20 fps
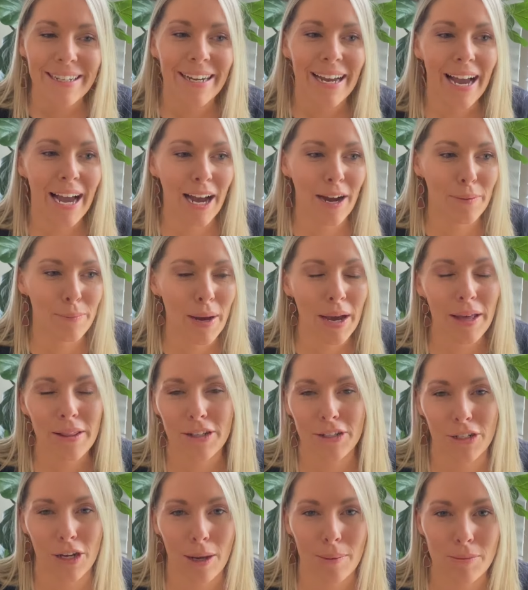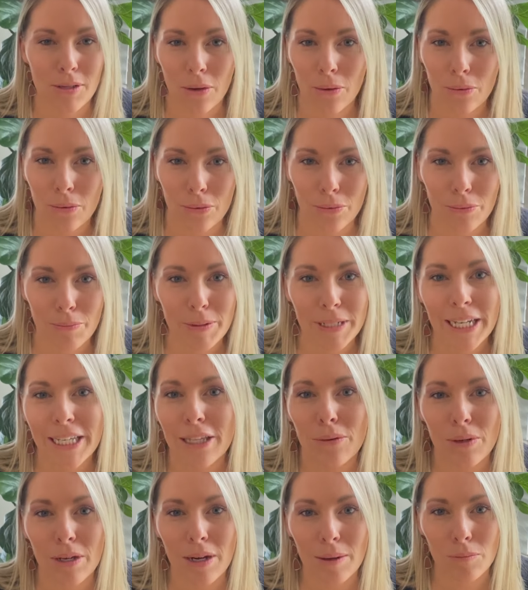Other times I'll,
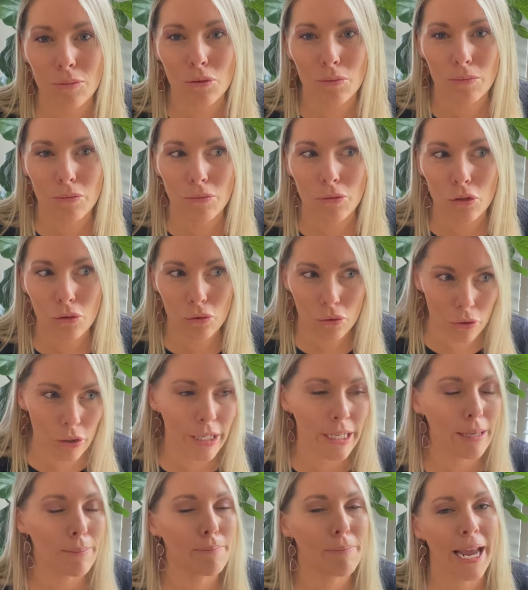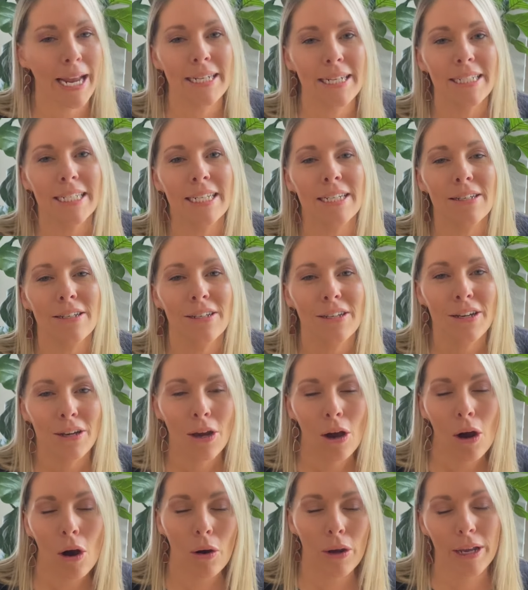particularly when I'm drawing and painting,
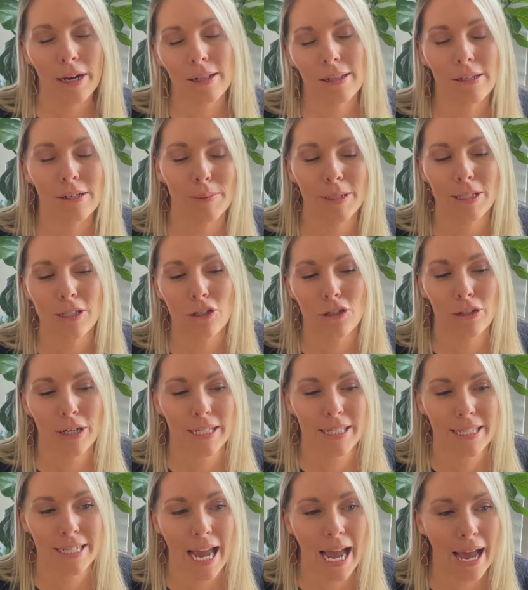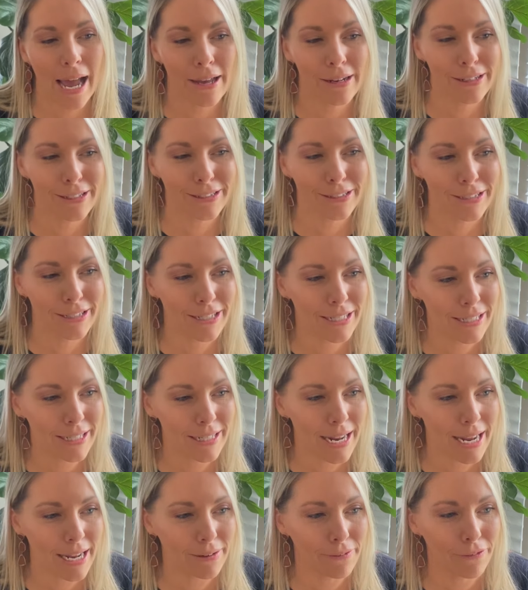I'll get a little bit stressed out and
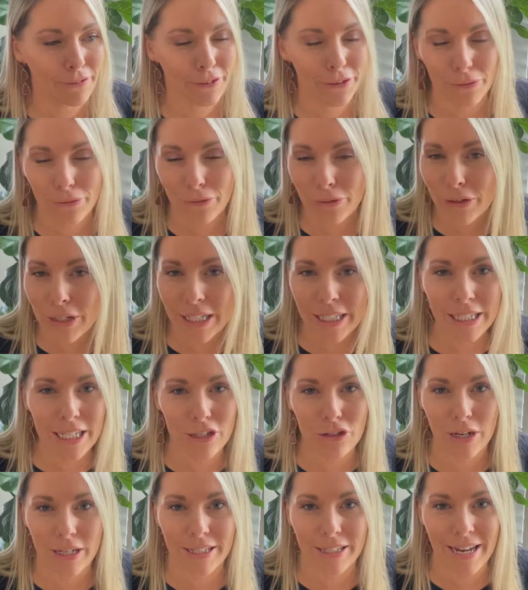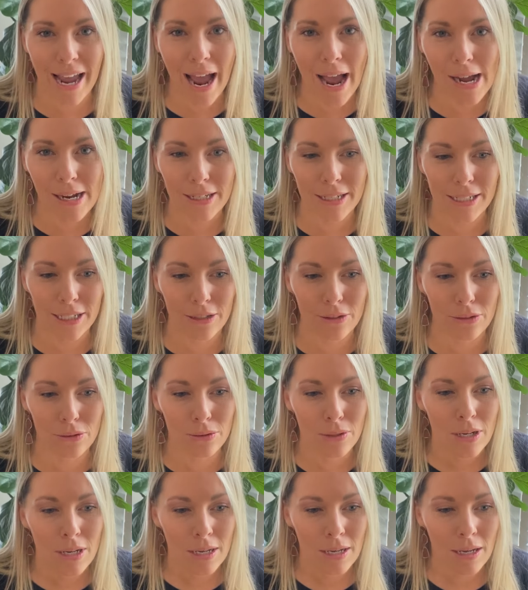feel really stressed out until
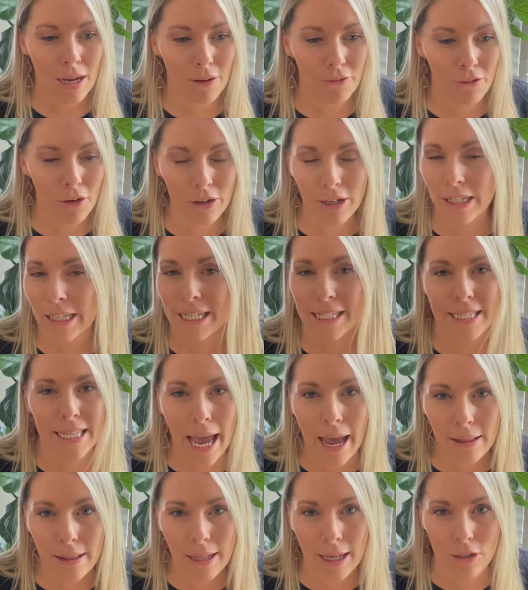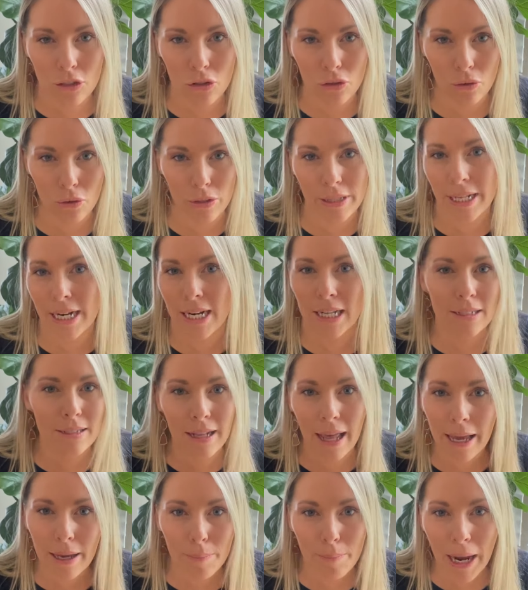I've got at least the outlines drawn, and then it's
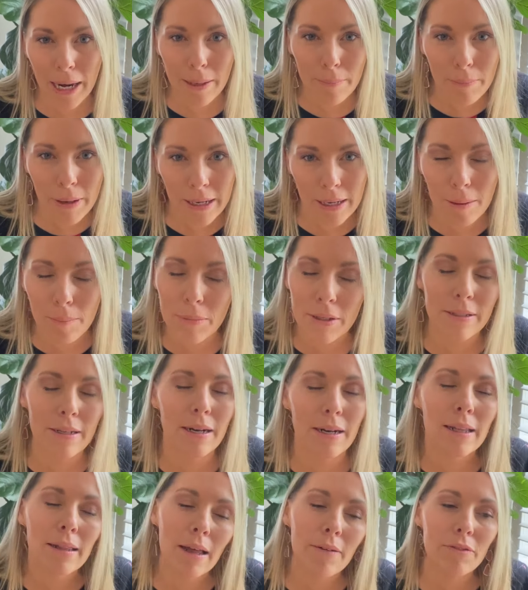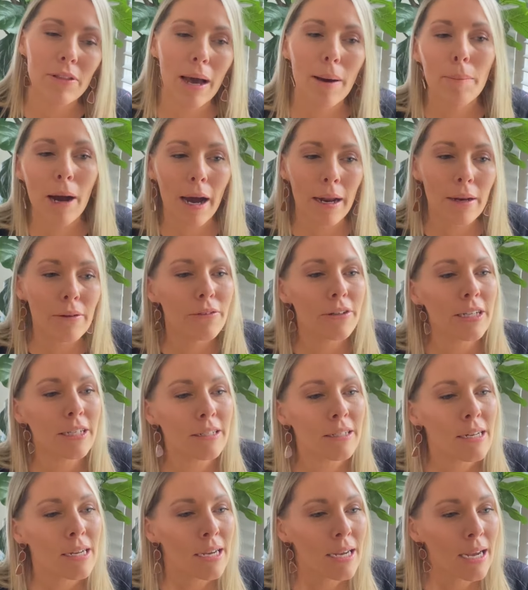like paint by numbers, and I love that part of it.
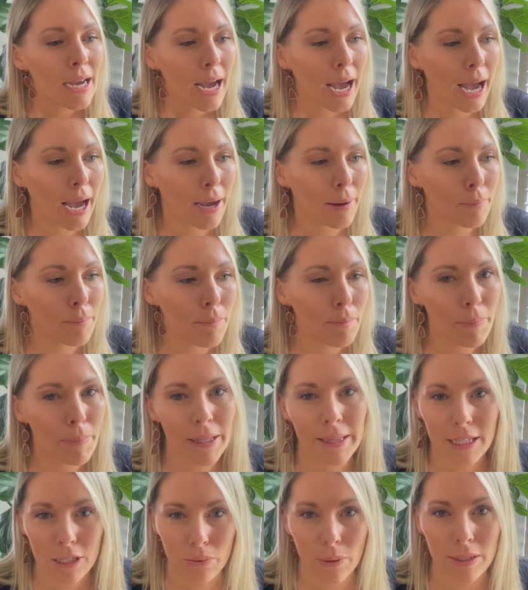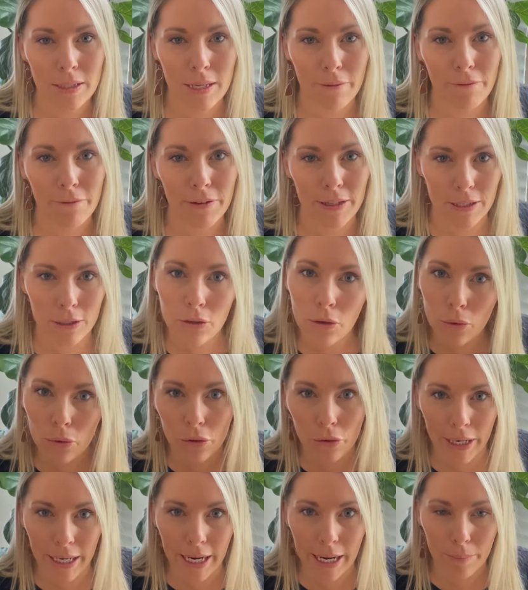But this one's a physical
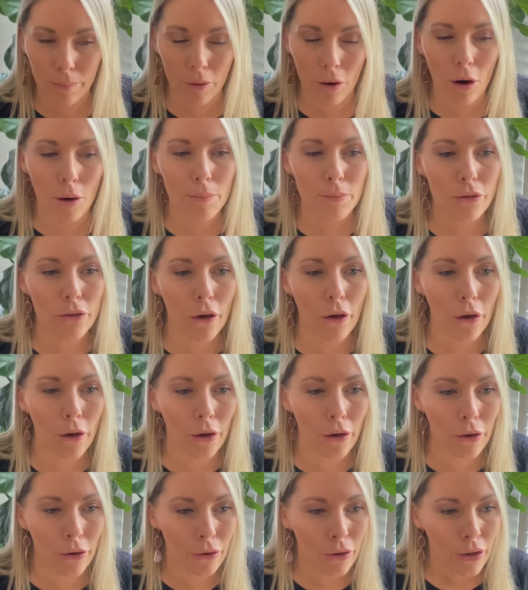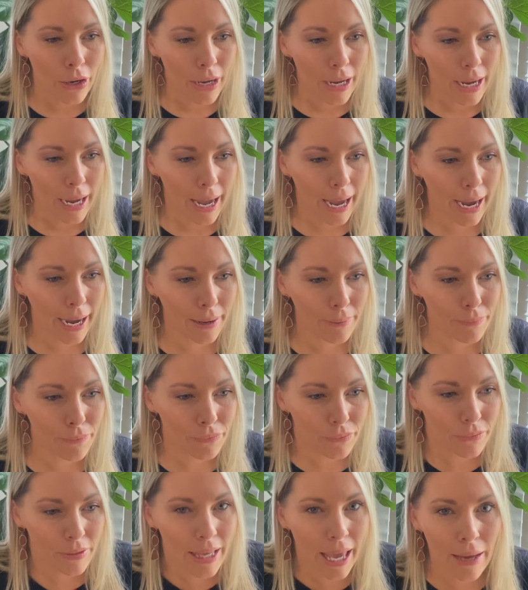3D prop. So we'll
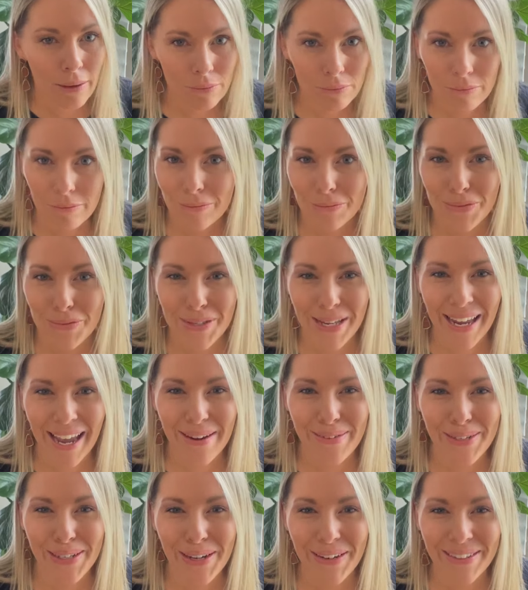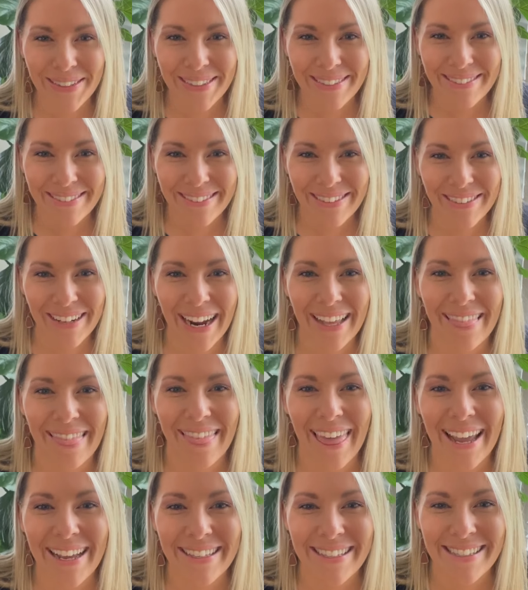see how we go. All right,
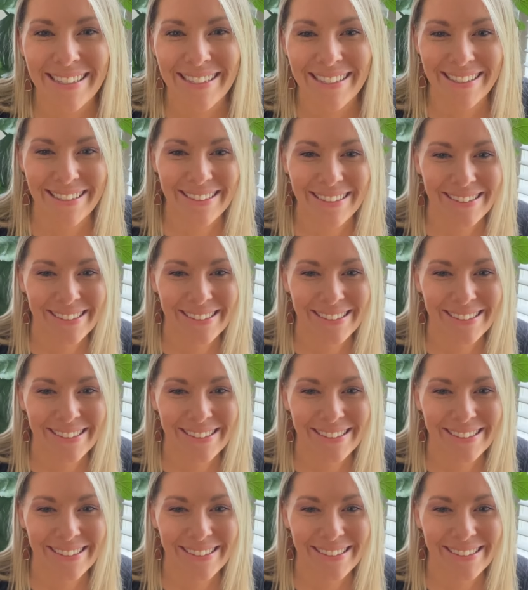thanks.